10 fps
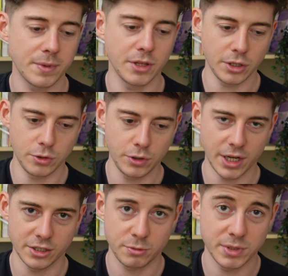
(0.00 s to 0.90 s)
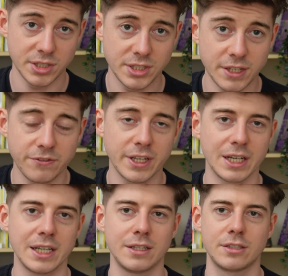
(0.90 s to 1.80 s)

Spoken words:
something that you can specifically